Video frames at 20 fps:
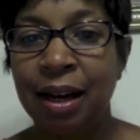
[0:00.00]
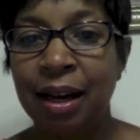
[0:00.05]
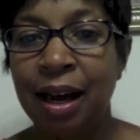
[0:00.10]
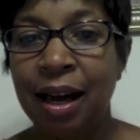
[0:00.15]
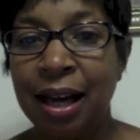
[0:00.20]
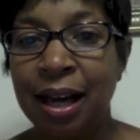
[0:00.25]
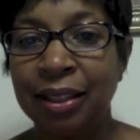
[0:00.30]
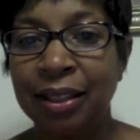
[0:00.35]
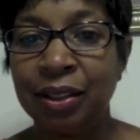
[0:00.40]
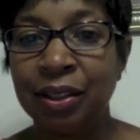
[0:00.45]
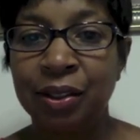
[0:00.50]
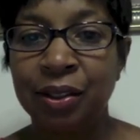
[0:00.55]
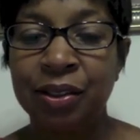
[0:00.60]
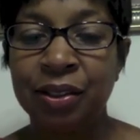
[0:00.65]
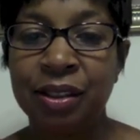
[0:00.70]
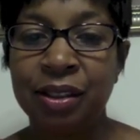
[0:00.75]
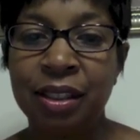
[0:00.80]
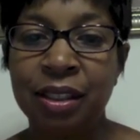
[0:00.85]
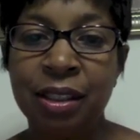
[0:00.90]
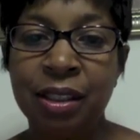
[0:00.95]
I chose
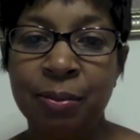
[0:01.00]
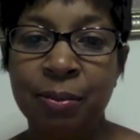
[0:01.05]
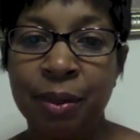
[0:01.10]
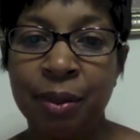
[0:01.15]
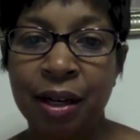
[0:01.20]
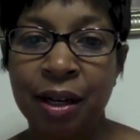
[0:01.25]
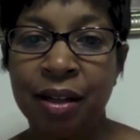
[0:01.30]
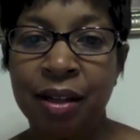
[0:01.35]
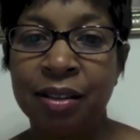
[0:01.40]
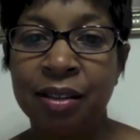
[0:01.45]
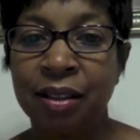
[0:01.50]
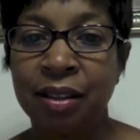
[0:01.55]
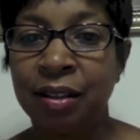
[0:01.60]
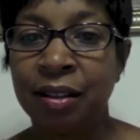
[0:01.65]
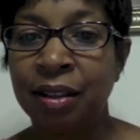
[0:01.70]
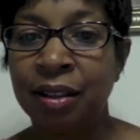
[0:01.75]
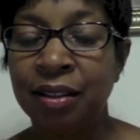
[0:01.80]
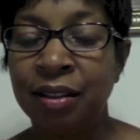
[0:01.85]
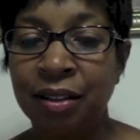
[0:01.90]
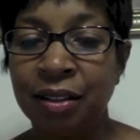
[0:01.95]
this because of
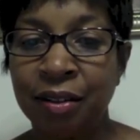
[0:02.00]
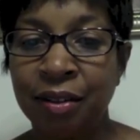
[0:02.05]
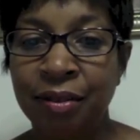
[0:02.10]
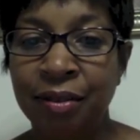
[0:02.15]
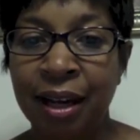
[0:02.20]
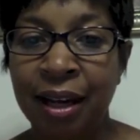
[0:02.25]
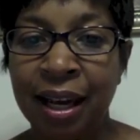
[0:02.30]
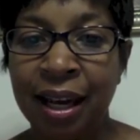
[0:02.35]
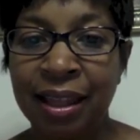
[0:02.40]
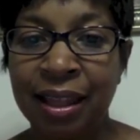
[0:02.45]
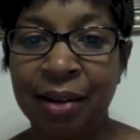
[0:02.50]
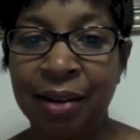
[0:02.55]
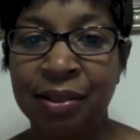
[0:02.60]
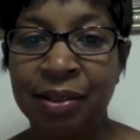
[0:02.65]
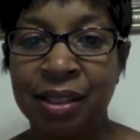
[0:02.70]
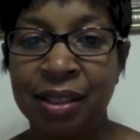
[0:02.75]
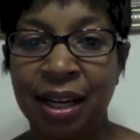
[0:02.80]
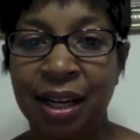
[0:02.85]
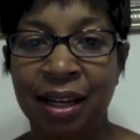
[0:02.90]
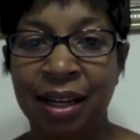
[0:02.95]
the survey that was
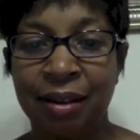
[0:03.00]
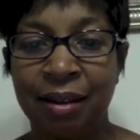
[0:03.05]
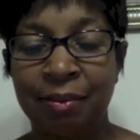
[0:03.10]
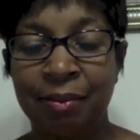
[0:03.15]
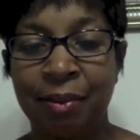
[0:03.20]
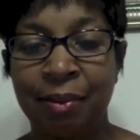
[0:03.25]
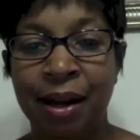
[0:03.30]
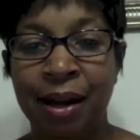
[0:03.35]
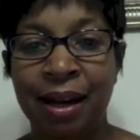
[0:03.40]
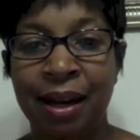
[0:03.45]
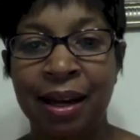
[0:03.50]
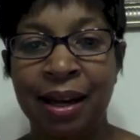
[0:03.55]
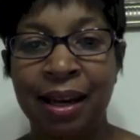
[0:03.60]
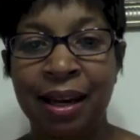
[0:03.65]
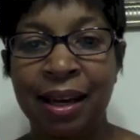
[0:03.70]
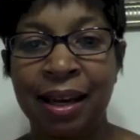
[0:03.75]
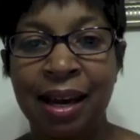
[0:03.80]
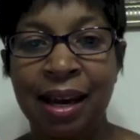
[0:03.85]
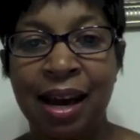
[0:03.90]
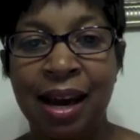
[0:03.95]
taken by
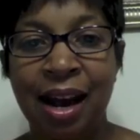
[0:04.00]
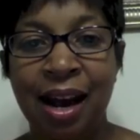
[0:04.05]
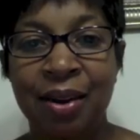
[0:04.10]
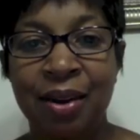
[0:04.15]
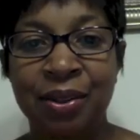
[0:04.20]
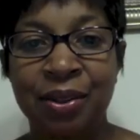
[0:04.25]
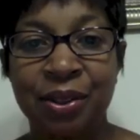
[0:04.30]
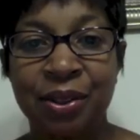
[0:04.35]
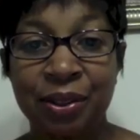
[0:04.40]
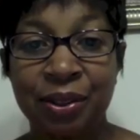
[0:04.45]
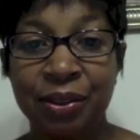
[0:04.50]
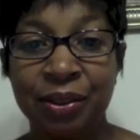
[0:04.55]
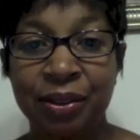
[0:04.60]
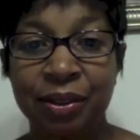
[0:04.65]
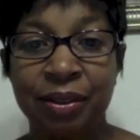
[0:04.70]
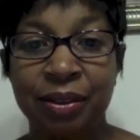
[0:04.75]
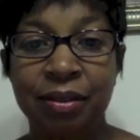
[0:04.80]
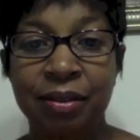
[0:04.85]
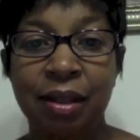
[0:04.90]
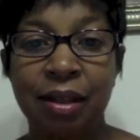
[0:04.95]
our
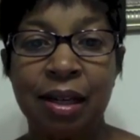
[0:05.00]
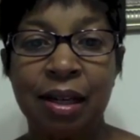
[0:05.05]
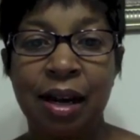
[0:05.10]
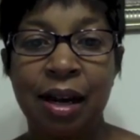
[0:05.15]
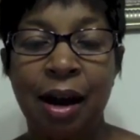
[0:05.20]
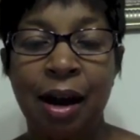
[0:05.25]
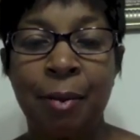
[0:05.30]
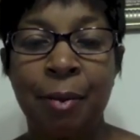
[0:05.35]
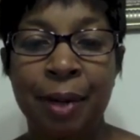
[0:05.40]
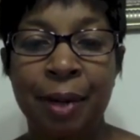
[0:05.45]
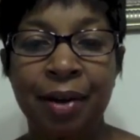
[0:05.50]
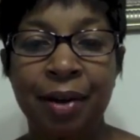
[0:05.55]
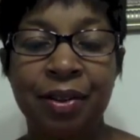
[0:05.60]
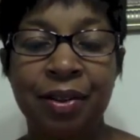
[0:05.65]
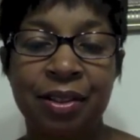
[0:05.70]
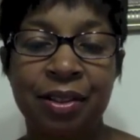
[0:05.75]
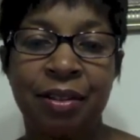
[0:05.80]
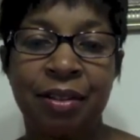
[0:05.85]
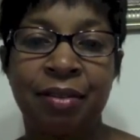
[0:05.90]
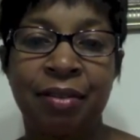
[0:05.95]
school, our parent
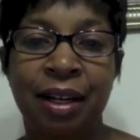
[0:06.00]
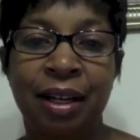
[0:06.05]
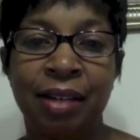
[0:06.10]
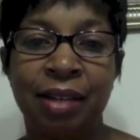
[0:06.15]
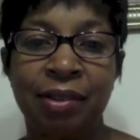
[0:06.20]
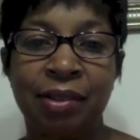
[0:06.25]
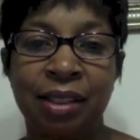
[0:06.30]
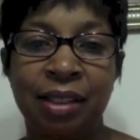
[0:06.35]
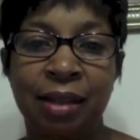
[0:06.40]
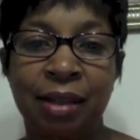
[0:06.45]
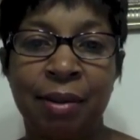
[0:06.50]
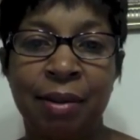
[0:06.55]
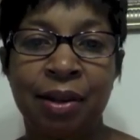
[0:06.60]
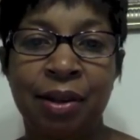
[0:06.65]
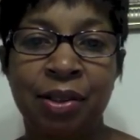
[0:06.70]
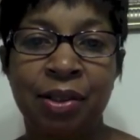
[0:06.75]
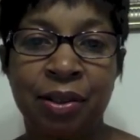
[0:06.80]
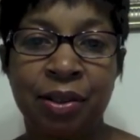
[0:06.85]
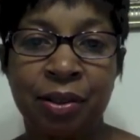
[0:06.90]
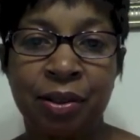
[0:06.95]
survey that was taken by our
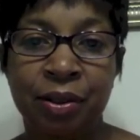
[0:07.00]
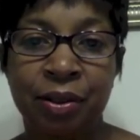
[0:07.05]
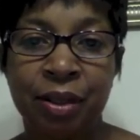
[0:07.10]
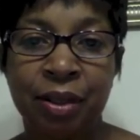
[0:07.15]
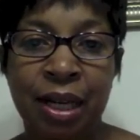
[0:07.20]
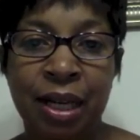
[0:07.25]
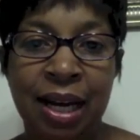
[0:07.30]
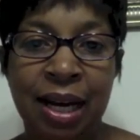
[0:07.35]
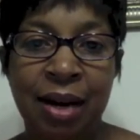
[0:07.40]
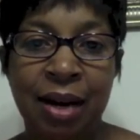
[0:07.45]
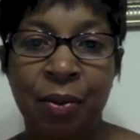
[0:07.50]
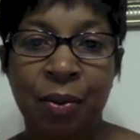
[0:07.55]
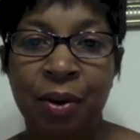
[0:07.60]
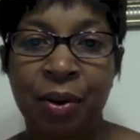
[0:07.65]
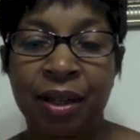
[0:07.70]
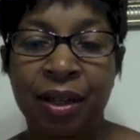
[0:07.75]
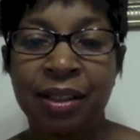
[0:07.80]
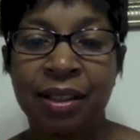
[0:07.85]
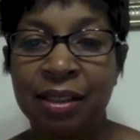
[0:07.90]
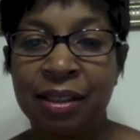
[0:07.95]
school,
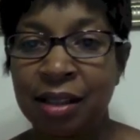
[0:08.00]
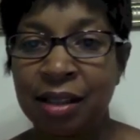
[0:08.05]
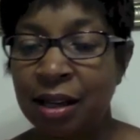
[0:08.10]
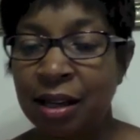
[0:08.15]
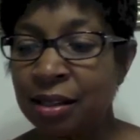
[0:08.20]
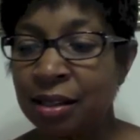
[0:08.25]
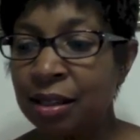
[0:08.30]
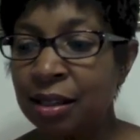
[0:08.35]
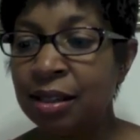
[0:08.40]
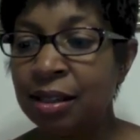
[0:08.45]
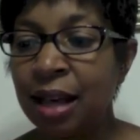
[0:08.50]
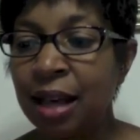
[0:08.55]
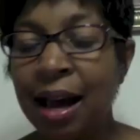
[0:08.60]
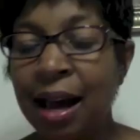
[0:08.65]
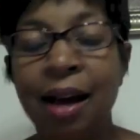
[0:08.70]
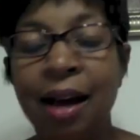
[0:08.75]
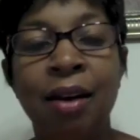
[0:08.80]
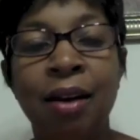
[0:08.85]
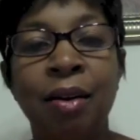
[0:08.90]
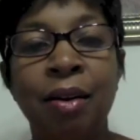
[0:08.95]
where it discusses
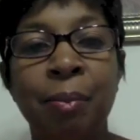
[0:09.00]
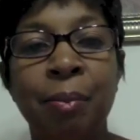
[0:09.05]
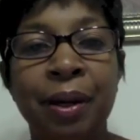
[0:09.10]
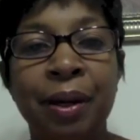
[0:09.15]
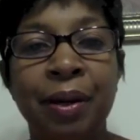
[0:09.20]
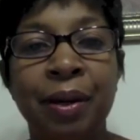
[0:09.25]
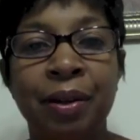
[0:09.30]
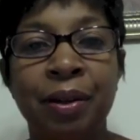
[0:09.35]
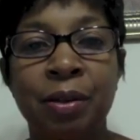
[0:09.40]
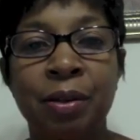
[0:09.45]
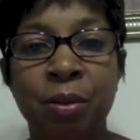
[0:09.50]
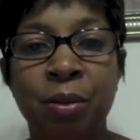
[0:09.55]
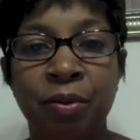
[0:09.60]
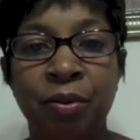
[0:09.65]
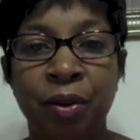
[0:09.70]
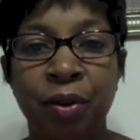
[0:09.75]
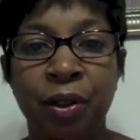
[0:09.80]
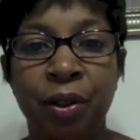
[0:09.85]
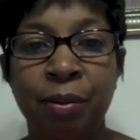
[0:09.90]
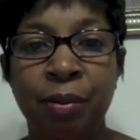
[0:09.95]
how parents
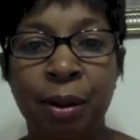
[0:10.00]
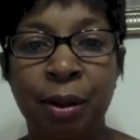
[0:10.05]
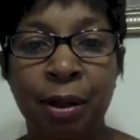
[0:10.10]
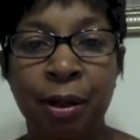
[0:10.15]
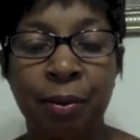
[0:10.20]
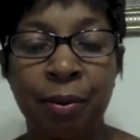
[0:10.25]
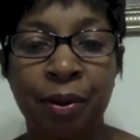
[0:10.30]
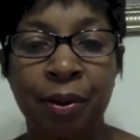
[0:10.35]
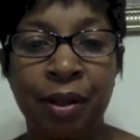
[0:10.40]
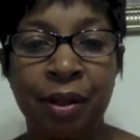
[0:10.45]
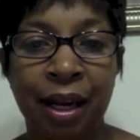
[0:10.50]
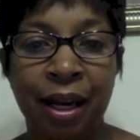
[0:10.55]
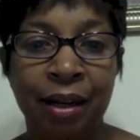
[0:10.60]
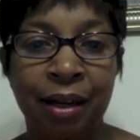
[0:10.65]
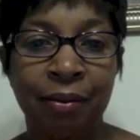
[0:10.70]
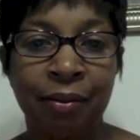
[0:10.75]
prefer to be communicated